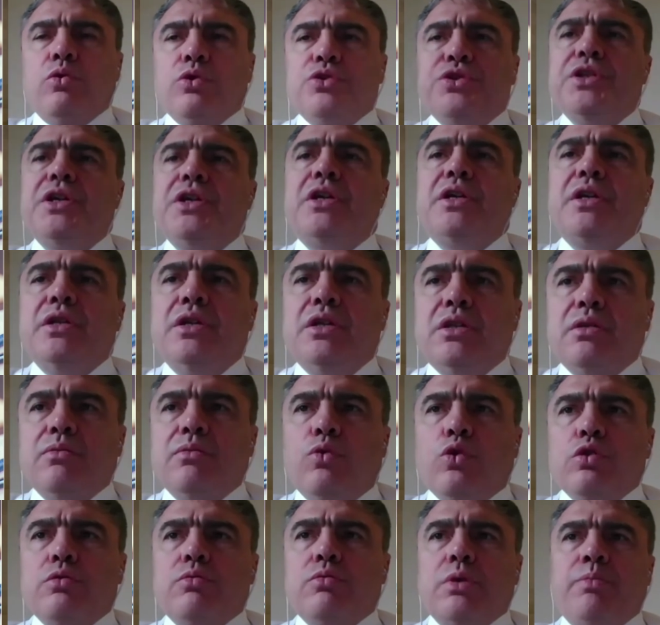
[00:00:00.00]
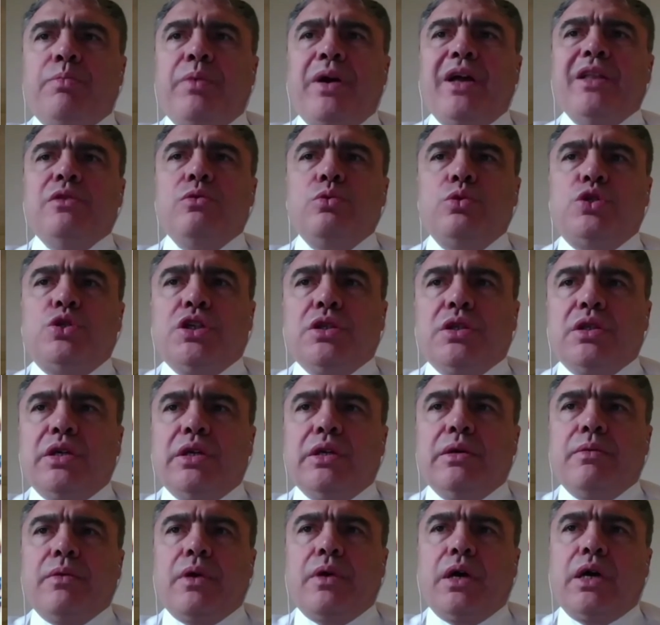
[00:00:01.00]
Now, such
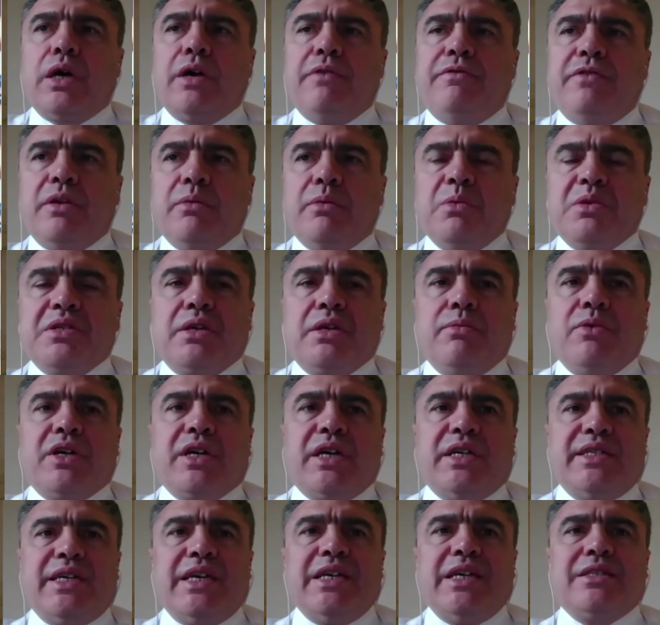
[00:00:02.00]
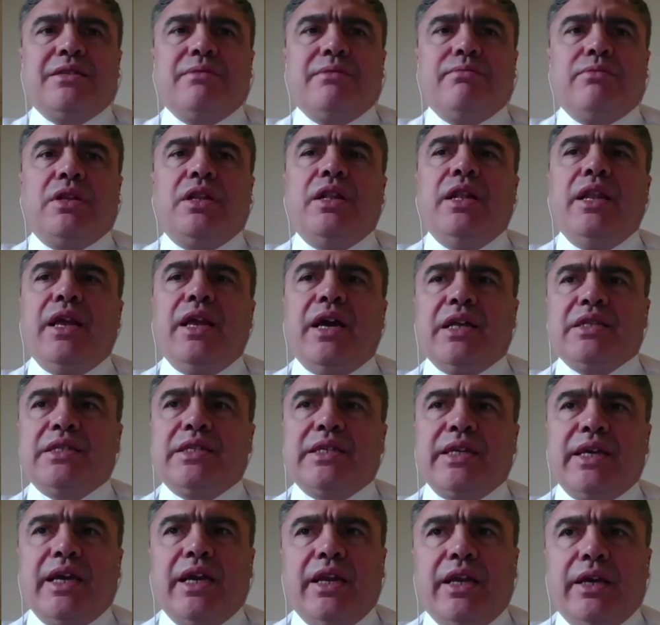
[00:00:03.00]
soft loans can be given
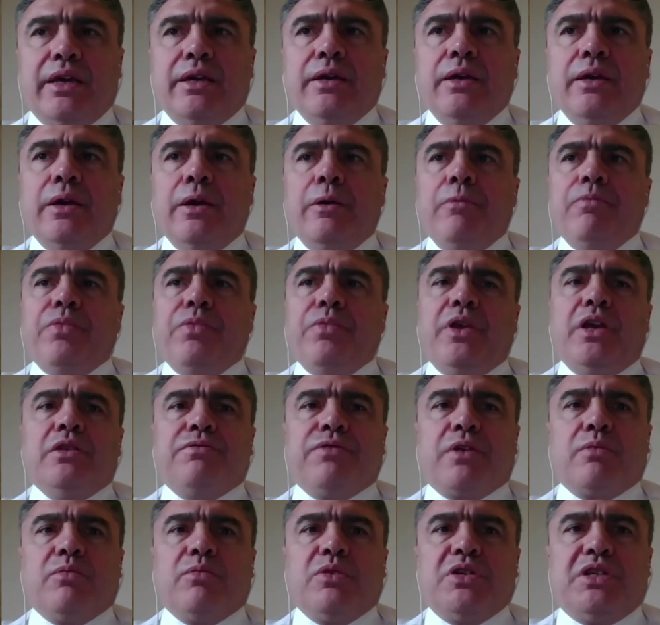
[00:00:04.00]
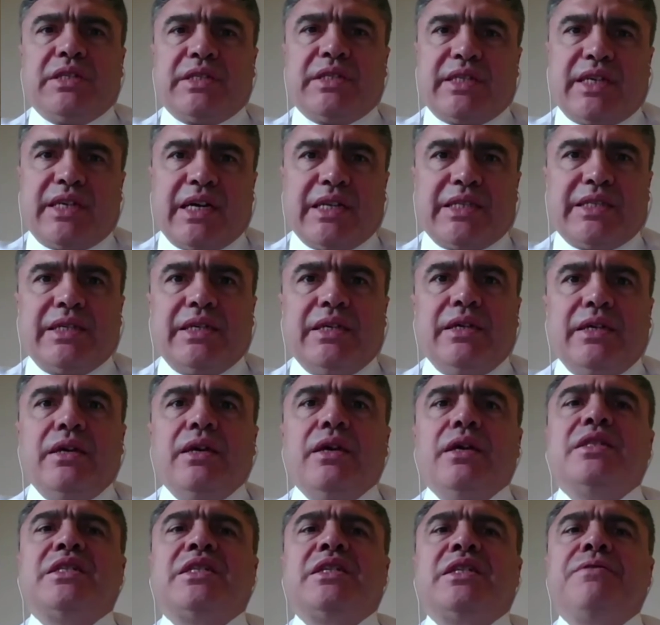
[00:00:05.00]
to agriculture producers for
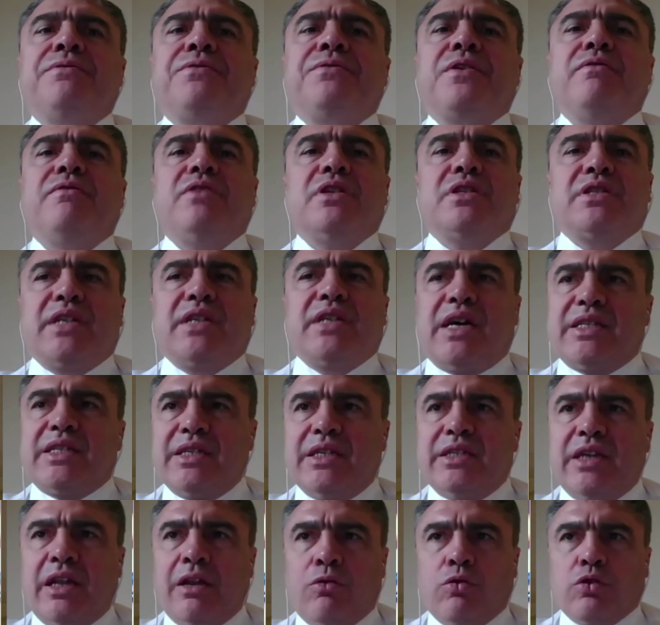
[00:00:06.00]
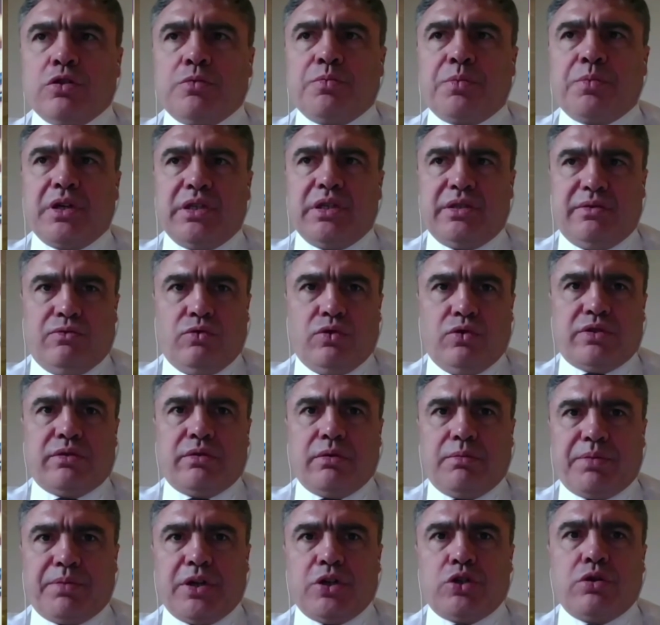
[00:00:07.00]
informatization,
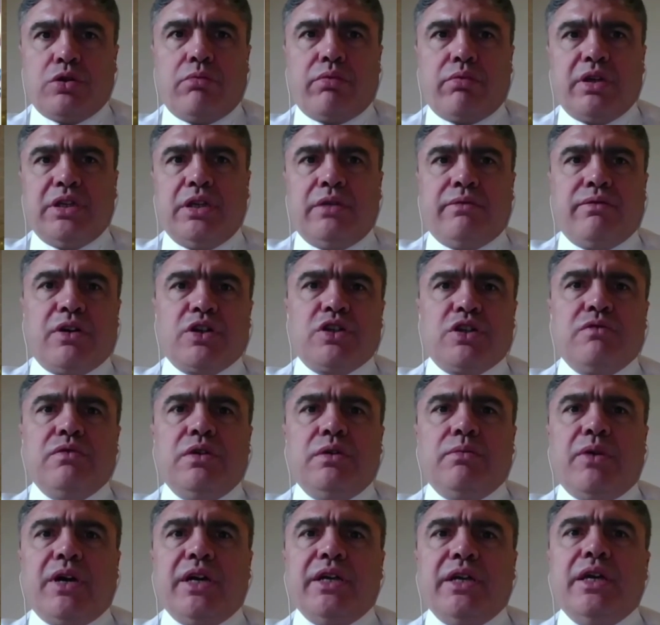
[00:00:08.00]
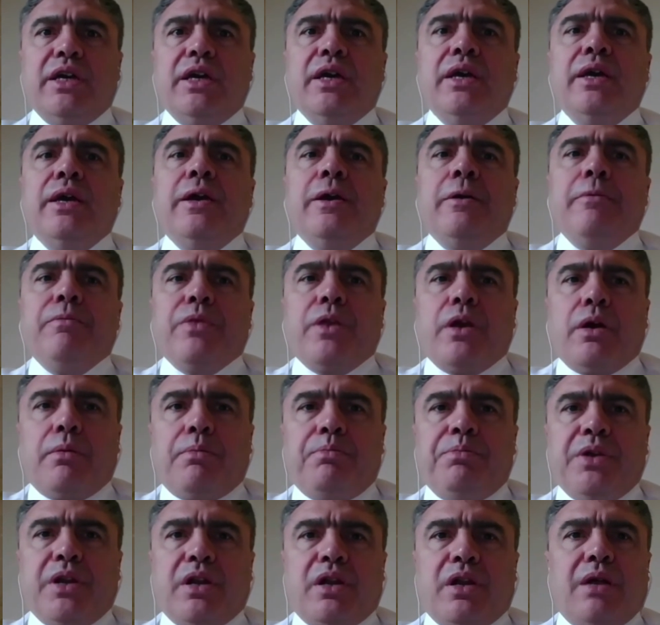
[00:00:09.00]
digitalization, pay attention of
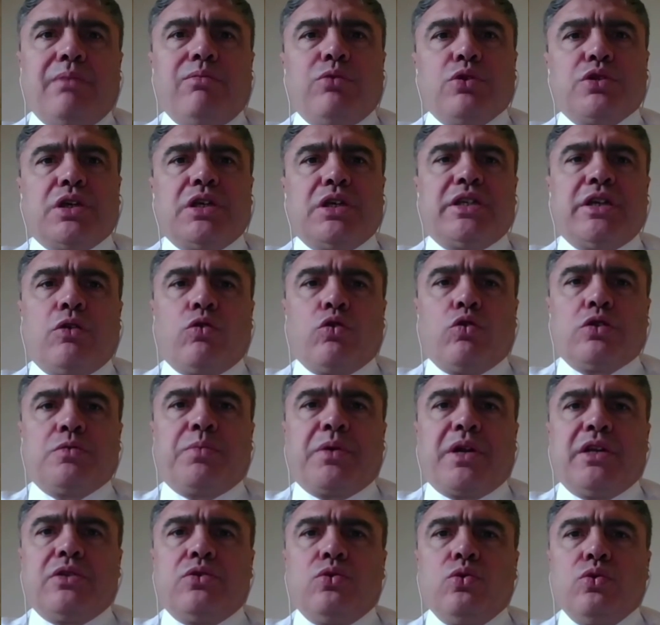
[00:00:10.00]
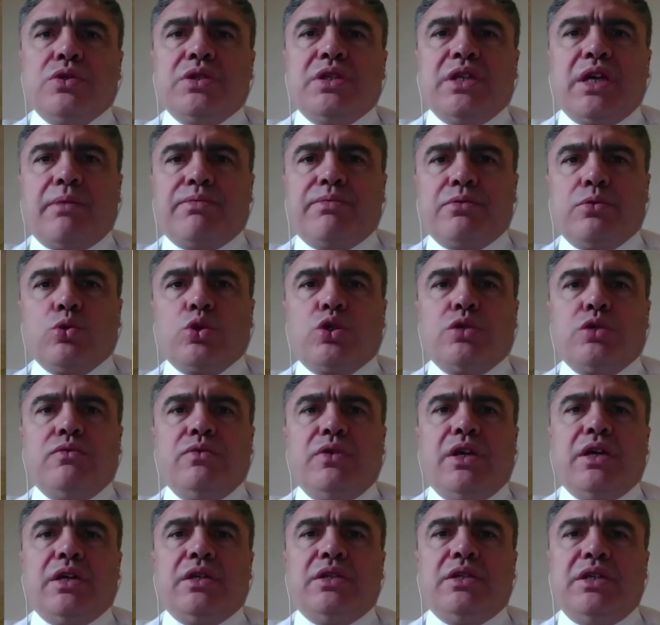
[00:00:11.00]
agriculture, processing of
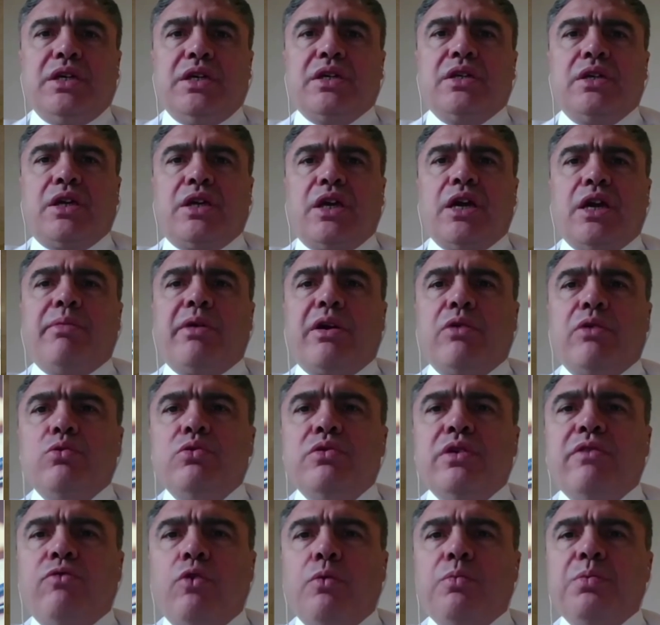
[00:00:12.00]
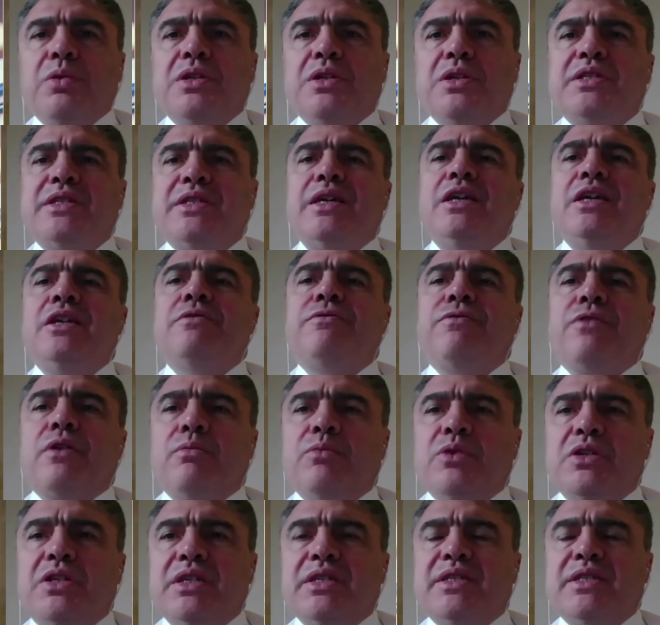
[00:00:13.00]
agriculture and servicing
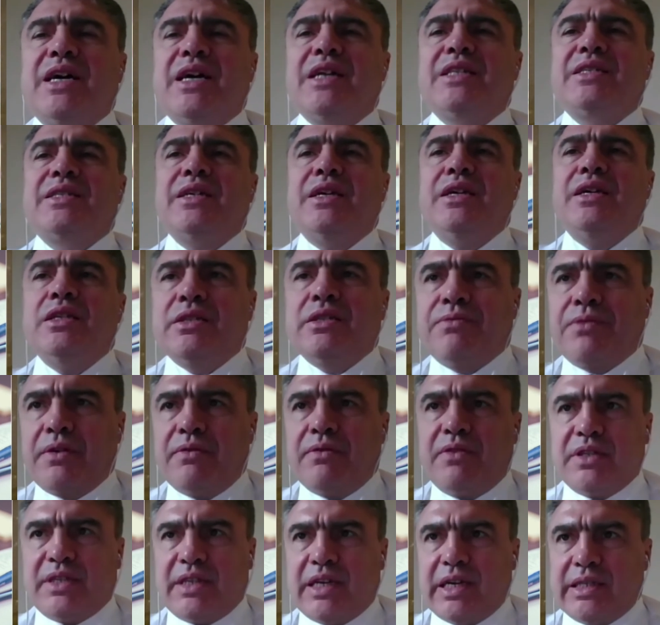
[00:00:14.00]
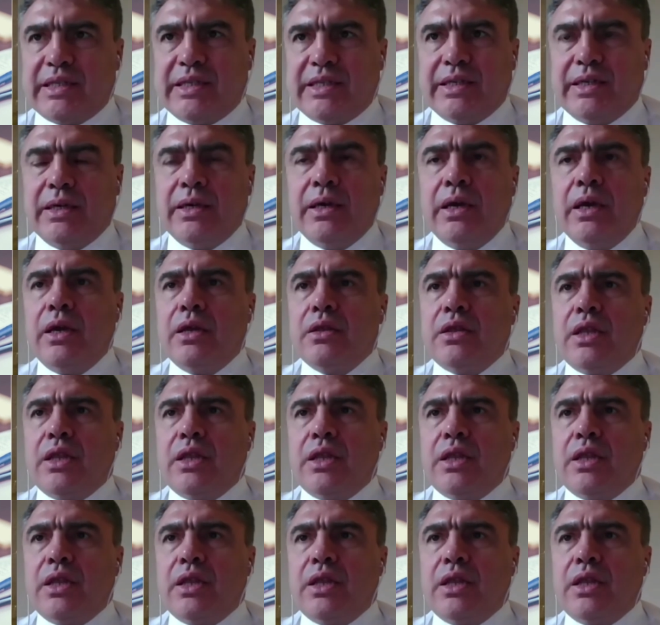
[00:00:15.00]
machinery and equipment in the field of